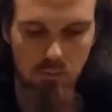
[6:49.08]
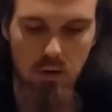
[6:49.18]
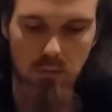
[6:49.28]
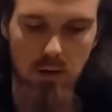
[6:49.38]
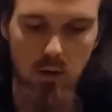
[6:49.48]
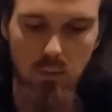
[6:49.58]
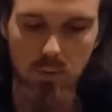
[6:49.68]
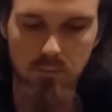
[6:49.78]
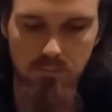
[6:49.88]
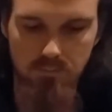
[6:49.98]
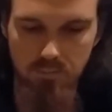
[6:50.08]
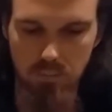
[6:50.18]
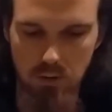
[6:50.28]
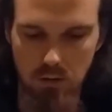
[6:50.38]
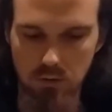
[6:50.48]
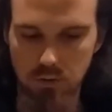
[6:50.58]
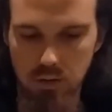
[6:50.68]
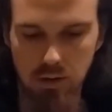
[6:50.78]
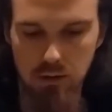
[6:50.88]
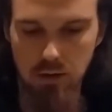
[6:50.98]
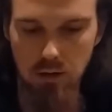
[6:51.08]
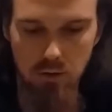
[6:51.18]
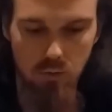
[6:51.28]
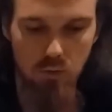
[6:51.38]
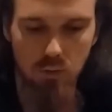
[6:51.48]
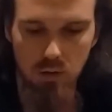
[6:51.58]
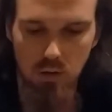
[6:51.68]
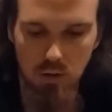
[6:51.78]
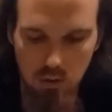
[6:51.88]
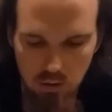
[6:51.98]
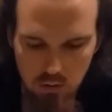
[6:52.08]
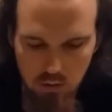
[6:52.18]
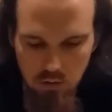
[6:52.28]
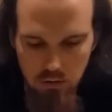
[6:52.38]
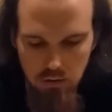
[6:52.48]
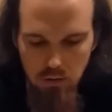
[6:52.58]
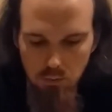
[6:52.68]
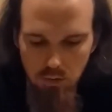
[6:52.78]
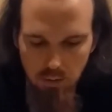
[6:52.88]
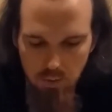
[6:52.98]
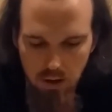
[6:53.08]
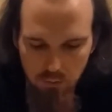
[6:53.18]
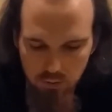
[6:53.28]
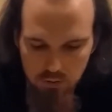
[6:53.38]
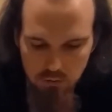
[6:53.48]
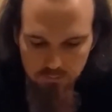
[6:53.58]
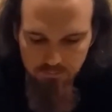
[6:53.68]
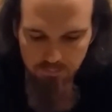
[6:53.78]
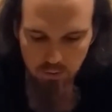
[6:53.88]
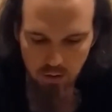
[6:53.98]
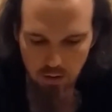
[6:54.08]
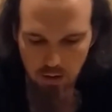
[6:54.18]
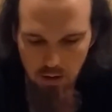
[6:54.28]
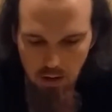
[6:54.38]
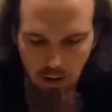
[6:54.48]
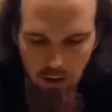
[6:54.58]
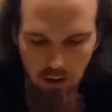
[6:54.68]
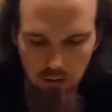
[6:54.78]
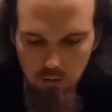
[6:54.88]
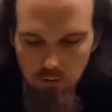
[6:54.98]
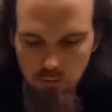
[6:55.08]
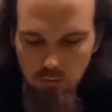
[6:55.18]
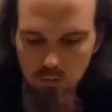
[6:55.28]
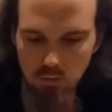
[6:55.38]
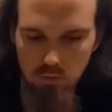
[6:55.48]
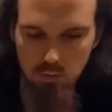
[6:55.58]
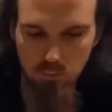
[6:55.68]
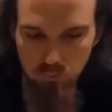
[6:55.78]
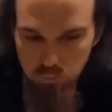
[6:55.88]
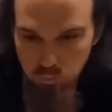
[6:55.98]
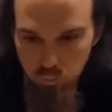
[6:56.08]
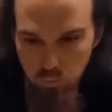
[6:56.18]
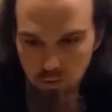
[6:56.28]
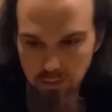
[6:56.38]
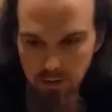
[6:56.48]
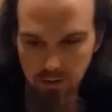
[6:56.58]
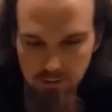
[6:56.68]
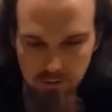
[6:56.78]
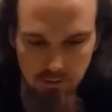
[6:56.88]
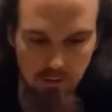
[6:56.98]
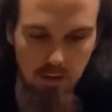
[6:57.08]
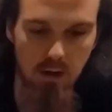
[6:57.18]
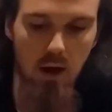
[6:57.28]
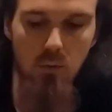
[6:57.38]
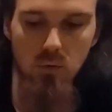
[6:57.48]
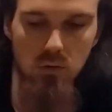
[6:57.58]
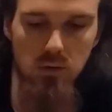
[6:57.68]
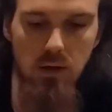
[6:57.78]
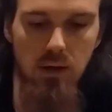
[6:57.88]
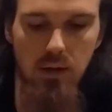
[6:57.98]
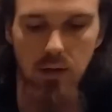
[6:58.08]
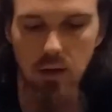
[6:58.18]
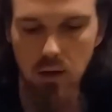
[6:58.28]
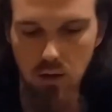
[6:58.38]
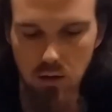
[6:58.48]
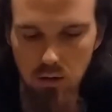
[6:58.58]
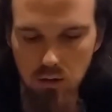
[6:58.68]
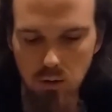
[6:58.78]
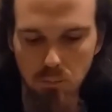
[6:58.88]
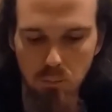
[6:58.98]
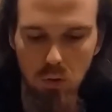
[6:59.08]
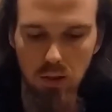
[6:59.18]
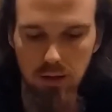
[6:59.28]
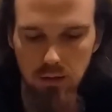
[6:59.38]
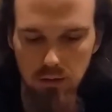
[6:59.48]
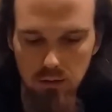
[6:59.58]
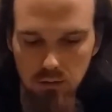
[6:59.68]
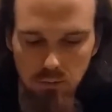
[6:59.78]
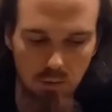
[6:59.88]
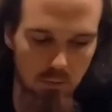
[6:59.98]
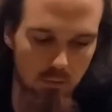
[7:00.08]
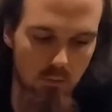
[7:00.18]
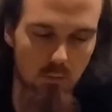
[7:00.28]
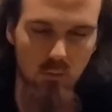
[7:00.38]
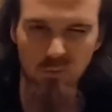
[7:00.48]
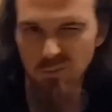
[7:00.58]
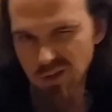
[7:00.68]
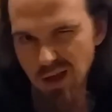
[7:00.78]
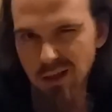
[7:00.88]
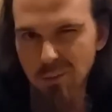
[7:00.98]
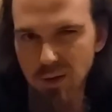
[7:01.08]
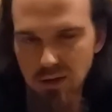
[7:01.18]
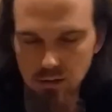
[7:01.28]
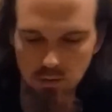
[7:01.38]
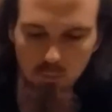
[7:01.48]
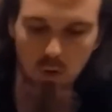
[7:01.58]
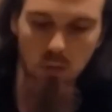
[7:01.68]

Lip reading: pop that open, and you see it's got two AA batteries. And with this, I will say complaint a little bit, not the biggest